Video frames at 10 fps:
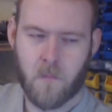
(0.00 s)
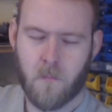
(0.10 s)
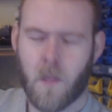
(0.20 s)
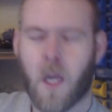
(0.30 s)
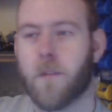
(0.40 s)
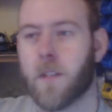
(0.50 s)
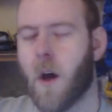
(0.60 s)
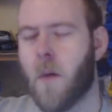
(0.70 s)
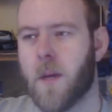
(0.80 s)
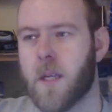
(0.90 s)
Covered
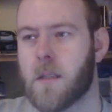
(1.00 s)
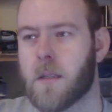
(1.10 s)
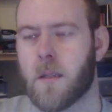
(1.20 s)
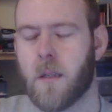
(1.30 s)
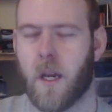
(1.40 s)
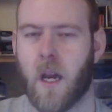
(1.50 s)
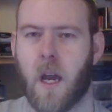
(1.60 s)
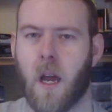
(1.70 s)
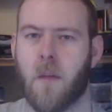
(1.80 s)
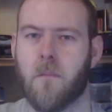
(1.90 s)
hoppers,
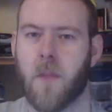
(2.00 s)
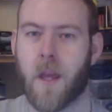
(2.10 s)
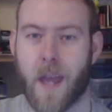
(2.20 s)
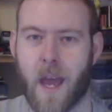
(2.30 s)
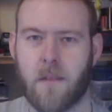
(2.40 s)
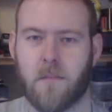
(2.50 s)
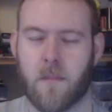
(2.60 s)
again,